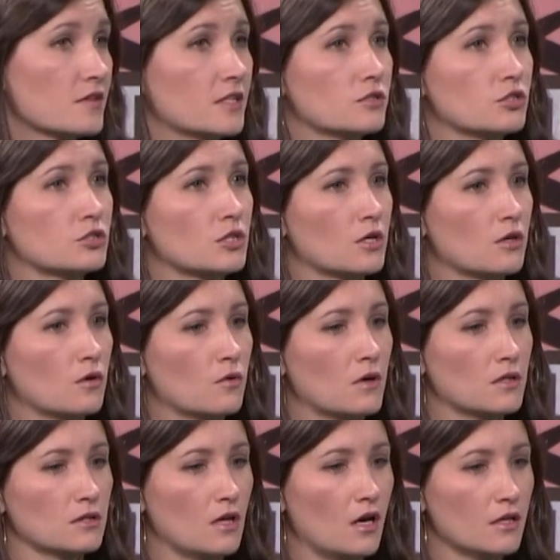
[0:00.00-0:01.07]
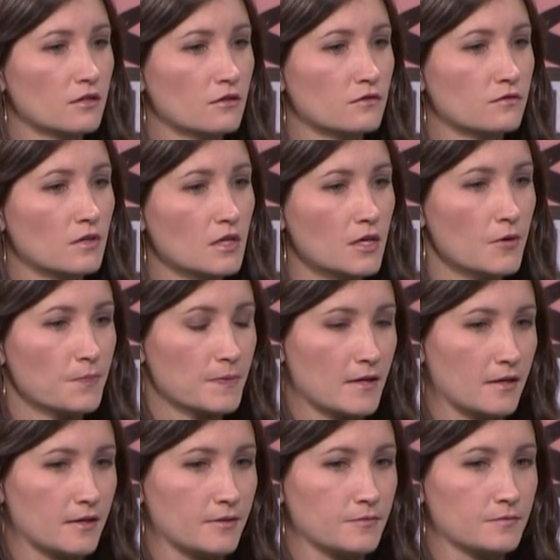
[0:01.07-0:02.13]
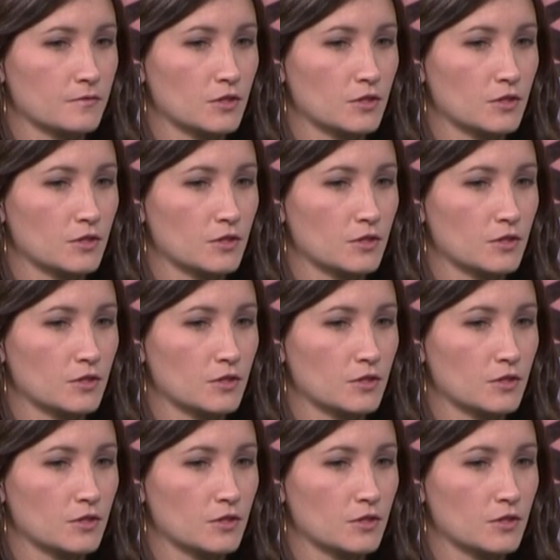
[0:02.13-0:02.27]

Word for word: And so a lot of, um,